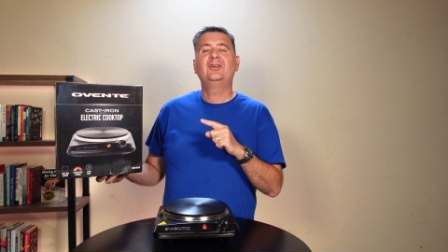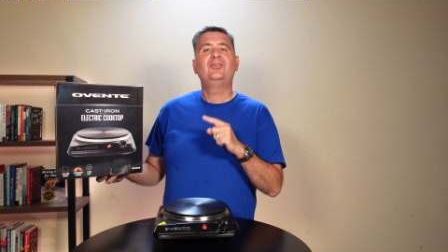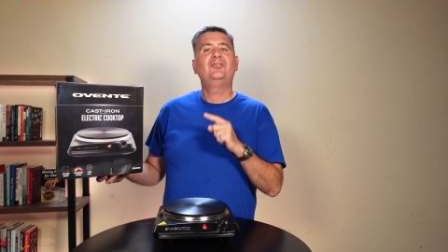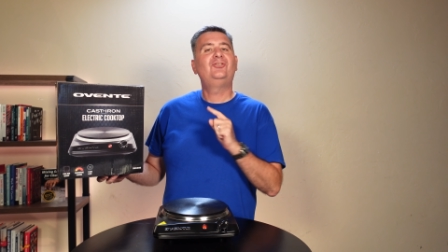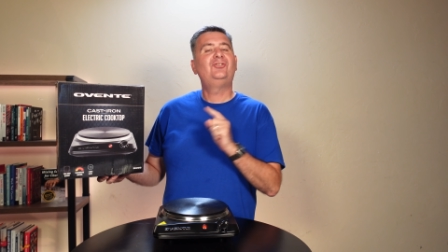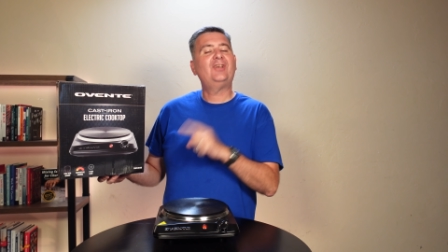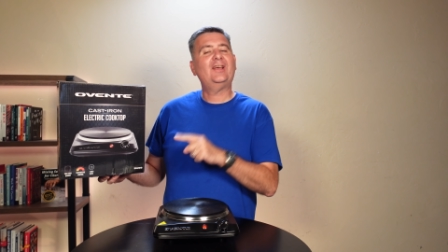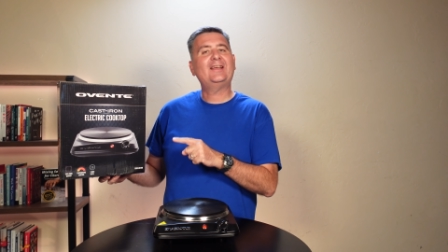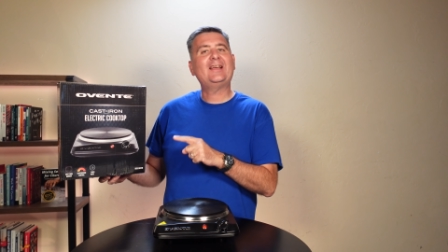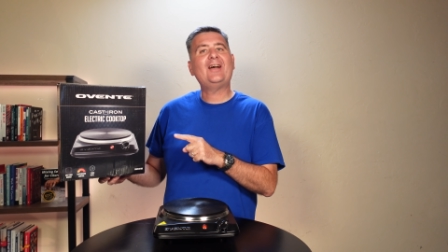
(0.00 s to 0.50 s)

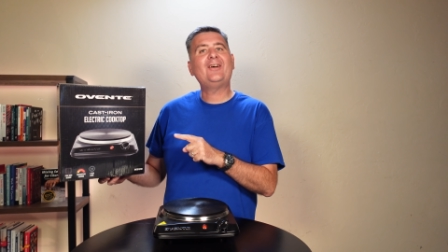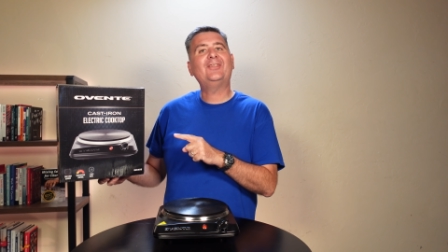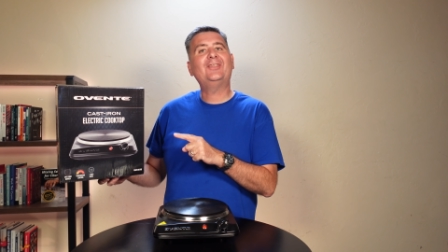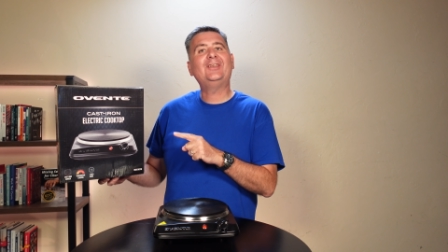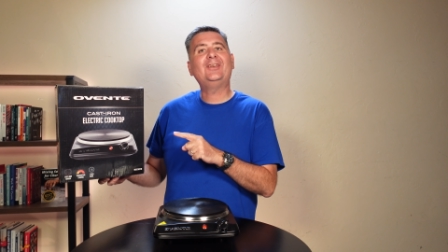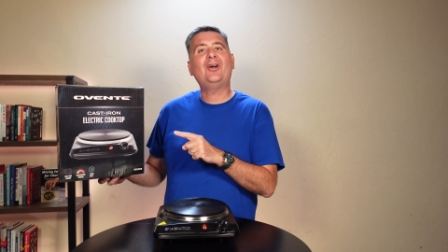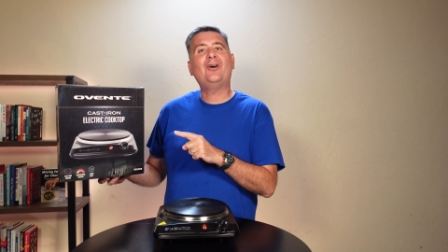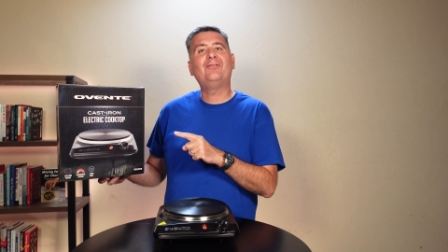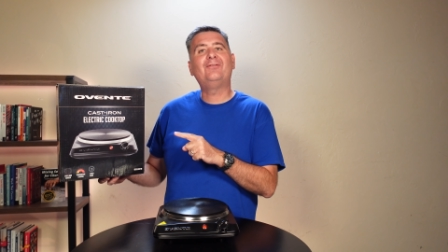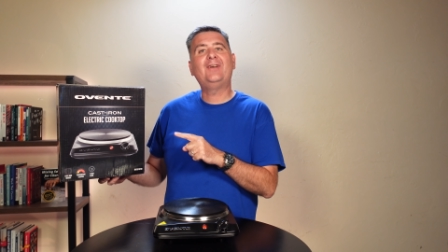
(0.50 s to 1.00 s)
check out
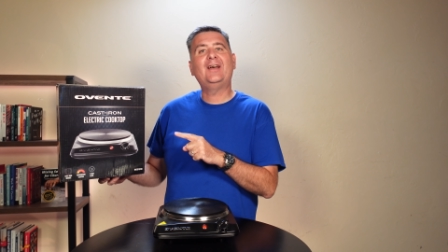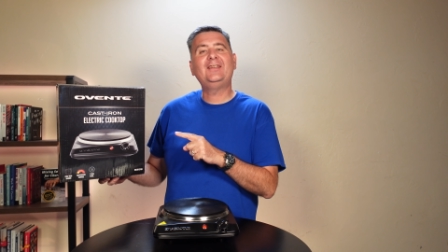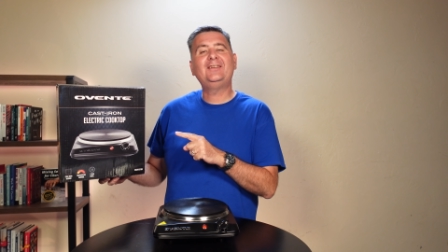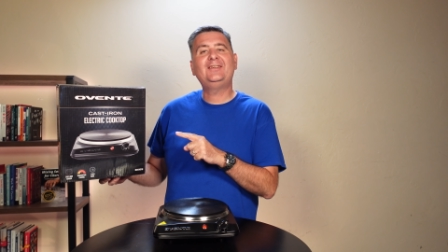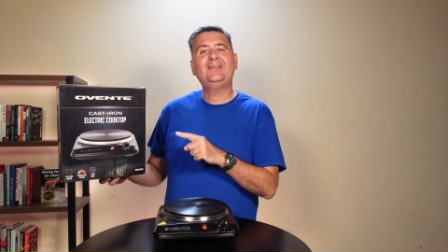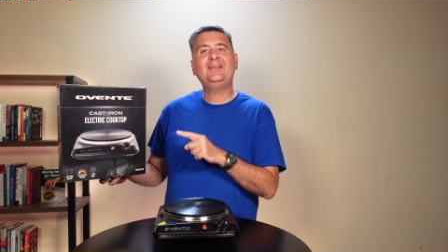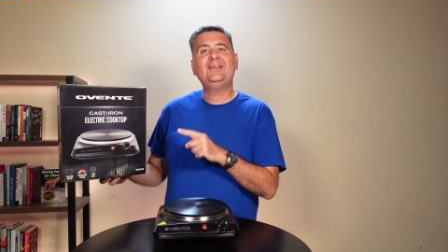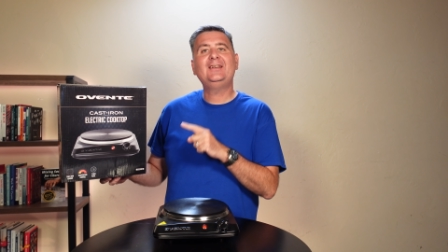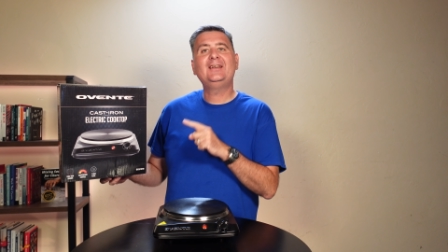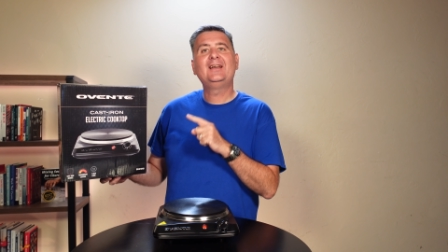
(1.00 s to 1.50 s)
the
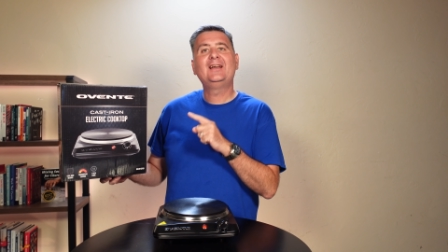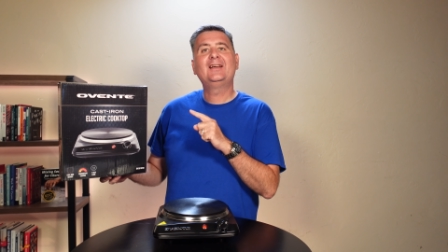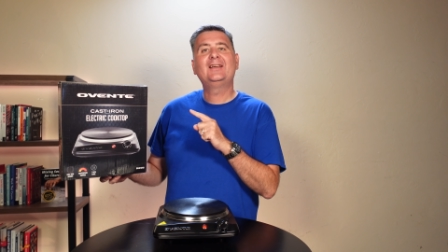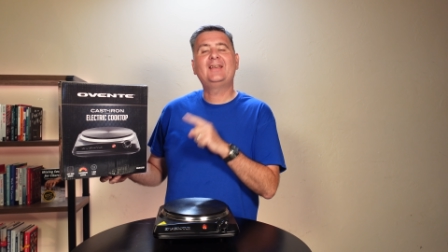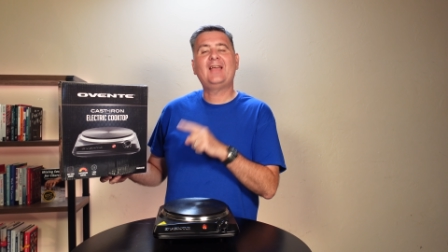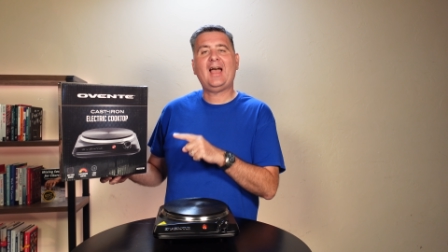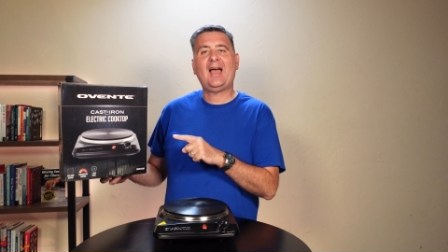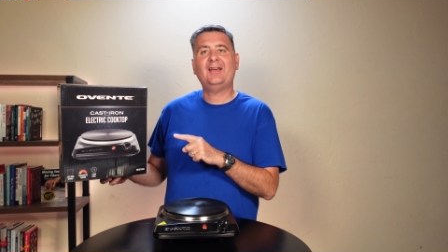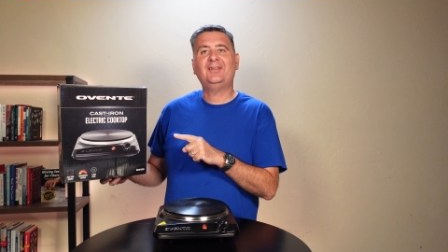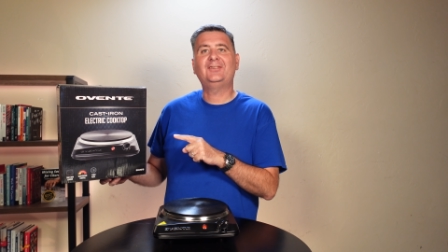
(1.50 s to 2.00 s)
Ovente
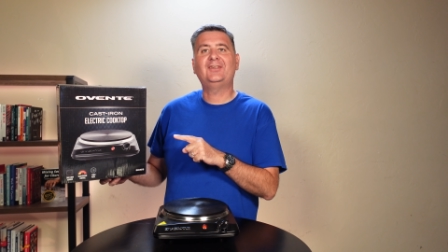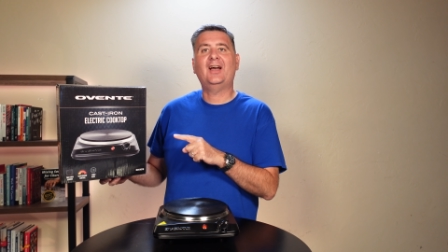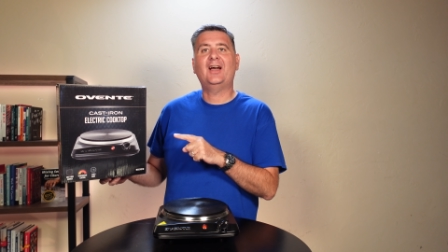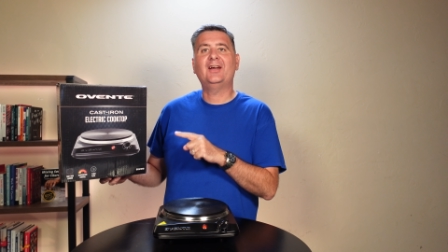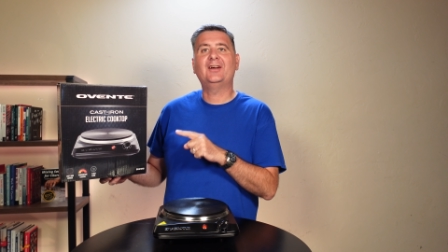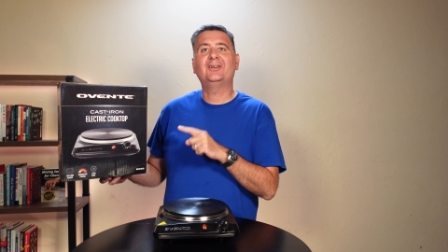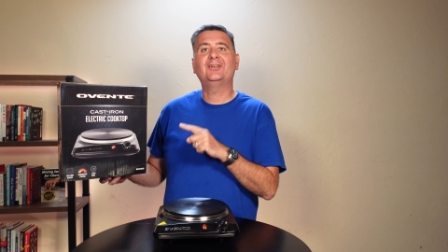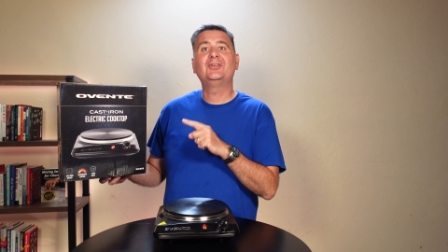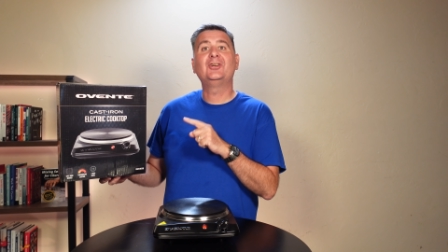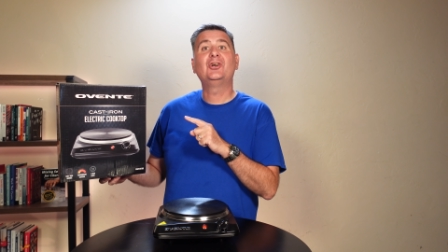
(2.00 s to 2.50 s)
cast
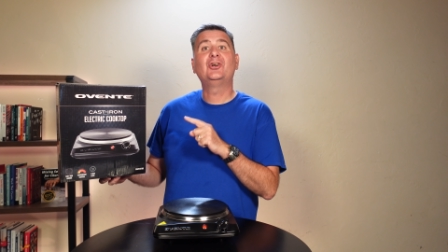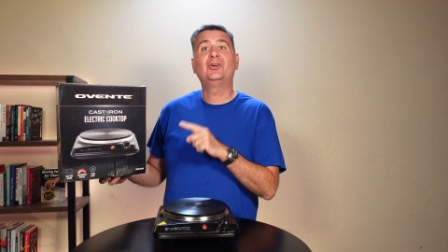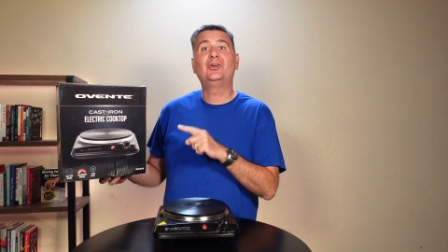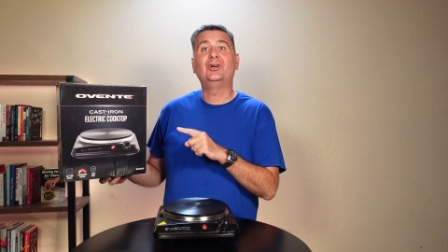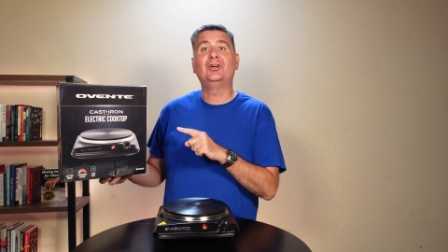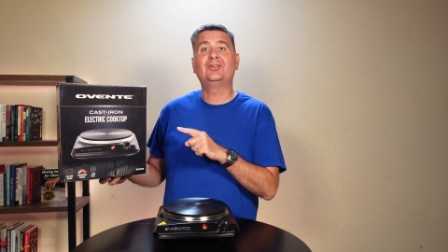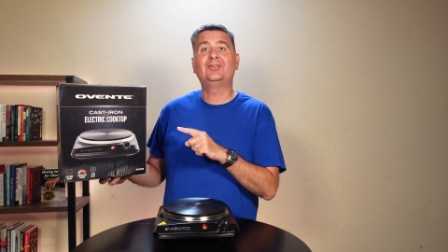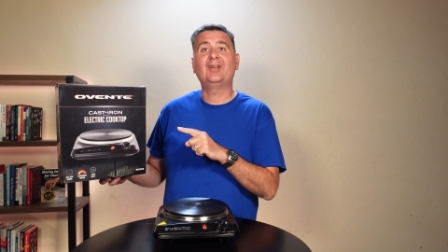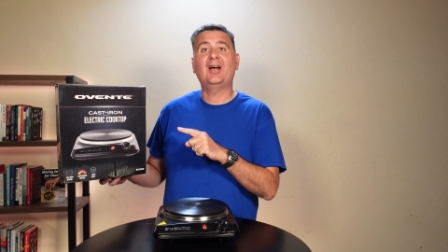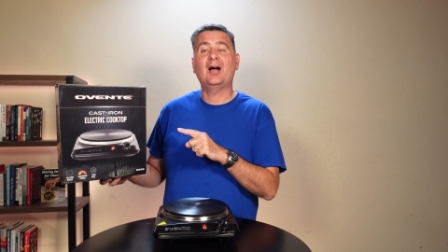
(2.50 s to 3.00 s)
iron
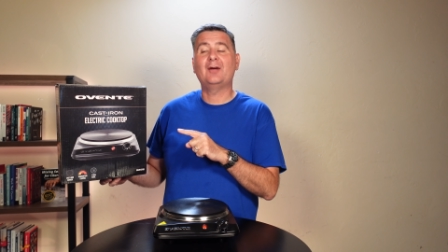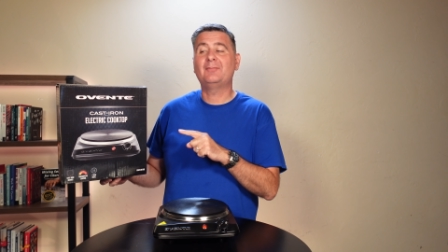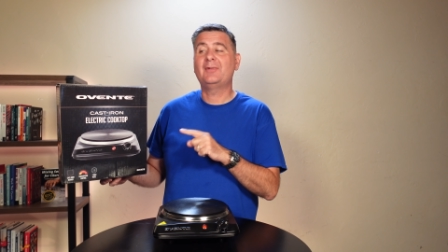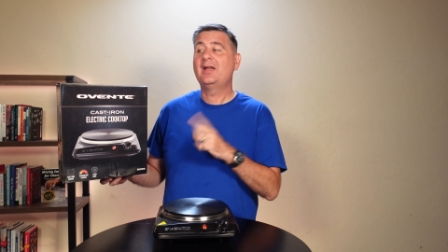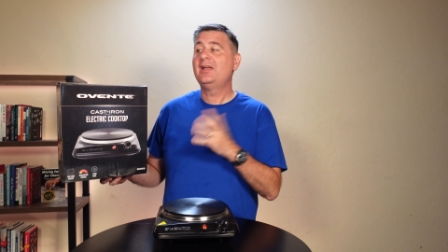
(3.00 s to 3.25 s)
cooktop.